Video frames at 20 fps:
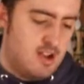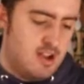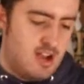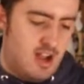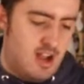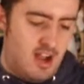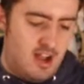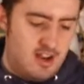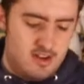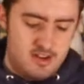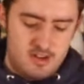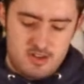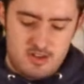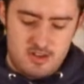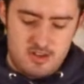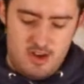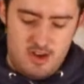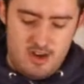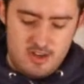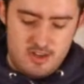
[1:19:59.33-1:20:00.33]
And
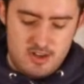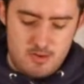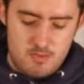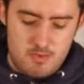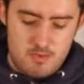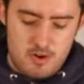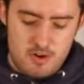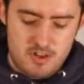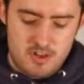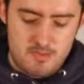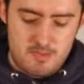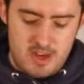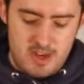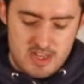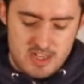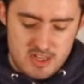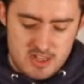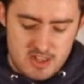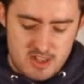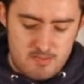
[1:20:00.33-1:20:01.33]
I don't want to
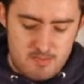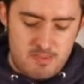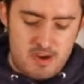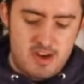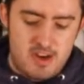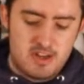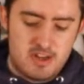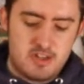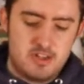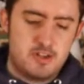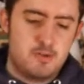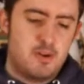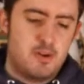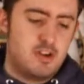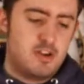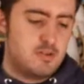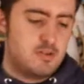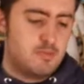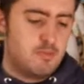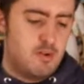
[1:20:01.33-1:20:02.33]
basically be in a
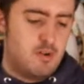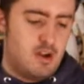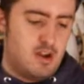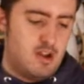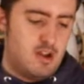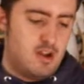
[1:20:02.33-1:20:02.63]
situation where